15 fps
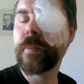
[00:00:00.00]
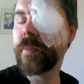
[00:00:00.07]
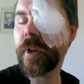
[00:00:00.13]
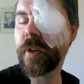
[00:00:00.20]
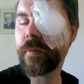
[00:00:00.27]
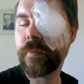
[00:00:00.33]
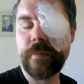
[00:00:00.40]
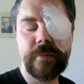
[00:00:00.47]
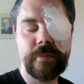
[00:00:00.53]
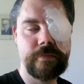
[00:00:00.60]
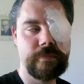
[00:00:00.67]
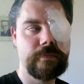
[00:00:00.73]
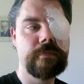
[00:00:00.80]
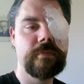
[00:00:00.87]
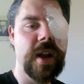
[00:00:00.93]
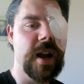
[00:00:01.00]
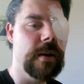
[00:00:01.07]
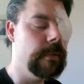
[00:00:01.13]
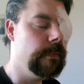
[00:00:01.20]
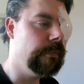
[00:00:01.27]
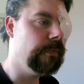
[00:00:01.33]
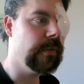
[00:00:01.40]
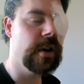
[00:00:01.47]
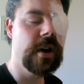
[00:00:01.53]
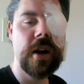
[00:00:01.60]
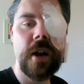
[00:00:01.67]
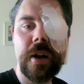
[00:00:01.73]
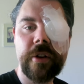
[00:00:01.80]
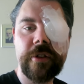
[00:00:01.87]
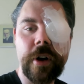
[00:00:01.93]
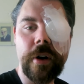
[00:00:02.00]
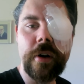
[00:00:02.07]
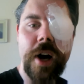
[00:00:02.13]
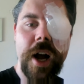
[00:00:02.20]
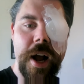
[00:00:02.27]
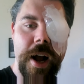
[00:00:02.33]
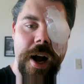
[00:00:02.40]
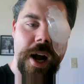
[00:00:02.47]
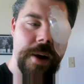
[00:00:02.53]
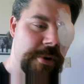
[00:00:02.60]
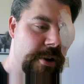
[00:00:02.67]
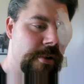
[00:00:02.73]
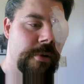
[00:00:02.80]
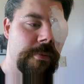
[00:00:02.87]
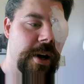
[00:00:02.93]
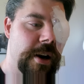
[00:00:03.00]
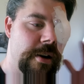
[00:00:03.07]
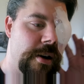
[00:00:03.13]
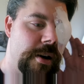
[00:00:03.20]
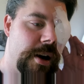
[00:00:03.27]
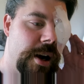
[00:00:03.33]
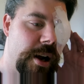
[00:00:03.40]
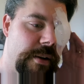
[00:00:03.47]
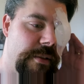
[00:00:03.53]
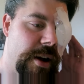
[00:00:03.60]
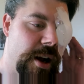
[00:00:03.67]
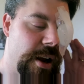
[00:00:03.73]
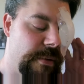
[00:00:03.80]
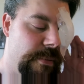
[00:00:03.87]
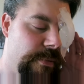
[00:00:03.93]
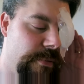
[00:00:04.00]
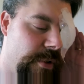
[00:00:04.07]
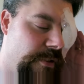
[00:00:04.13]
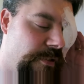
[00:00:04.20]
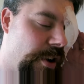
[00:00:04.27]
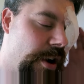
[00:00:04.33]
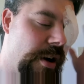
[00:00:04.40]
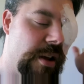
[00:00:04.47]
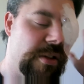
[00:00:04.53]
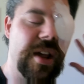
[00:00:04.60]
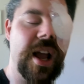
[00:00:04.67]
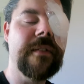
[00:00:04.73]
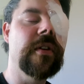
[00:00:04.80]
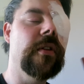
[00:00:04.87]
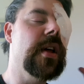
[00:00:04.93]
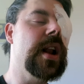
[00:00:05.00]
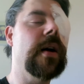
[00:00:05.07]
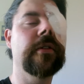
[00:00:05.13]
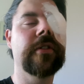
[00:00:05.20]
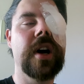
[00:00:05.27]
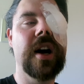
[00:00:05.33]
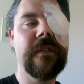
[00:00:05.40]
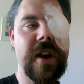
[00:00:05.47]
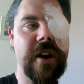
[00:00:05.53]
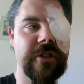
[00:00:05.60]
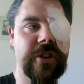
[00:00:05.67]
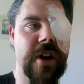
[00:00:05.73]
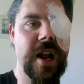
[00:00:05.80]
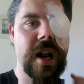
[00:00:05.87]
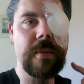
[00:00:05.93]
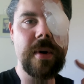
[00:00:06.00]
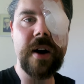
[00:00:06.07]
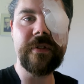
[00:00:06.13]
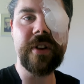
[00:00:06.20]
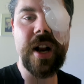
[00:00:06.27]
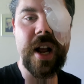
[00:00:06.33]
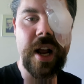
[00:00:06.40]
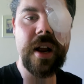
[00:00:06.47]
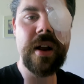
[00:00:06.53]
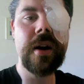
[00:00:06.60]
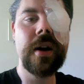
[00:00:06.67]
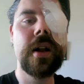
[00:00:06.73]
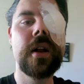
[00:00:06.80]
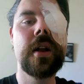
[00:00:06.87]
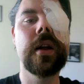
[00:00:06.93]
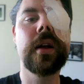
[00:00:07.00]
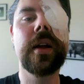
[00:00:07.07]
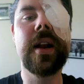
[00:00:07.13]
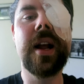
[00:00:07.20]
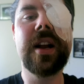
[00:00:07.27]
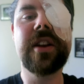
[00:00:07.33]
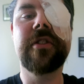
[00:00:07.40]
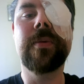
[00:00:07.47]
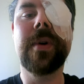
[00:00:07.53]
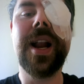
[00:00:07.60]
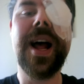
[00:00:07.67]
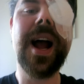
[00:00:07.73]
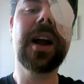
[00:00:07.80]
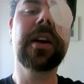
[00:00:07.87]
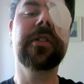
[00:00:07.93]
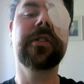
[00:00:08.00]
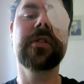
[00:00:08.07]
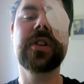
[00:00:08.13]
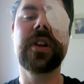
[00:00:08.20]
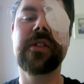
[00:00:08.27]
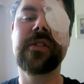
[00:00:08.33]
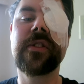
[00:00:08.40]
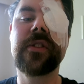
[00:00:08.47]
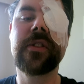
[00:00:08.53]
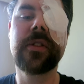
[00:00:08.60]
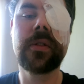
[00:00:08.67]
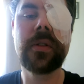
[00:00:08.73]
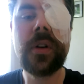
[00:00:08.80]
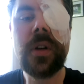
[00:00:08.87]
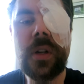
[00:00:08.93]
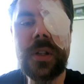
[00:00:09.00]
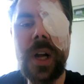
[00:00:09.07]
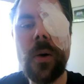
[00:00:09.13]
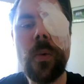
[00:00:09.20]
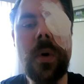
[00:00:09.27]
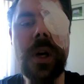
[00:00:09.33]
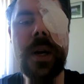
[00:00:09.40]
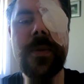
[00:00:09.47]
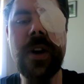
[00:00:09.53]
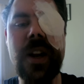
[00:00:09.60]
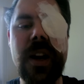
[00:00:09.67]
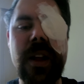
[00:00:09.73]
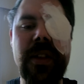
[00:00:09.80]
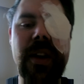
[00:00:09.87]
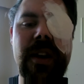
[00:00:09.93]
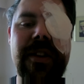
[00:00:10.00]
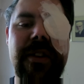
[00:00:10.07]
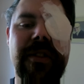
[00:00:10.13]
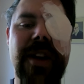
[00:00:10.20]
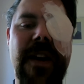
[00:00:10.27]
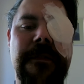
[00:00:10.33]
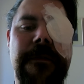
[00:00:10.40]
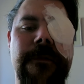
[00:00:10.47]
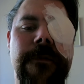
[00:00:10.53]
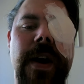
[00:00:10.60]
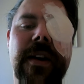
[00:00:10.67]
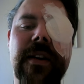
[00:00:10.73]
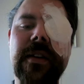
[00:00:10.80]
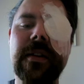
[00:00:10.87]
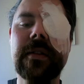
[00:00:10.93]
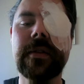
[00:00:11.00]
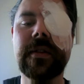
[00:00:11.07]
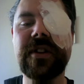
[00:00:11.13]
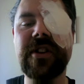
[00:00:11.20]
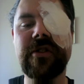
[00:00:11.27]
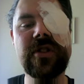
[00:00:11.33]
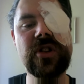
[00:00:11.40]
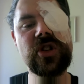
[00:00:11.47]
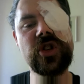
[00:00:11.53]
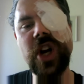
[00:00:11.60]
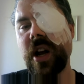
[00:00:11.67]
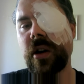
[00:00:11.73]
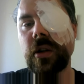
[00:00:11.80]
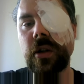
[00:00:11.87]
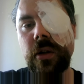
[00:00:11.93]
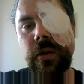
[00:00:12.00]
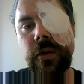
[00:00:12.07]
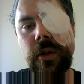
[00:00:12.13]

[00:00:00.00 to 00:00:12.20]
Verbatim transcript: But yeah. So I'm doing better. I, am very thankful that I was off yesterday and I'm off today. And I can just relax and just not worry about anything and just have fun. Just chill.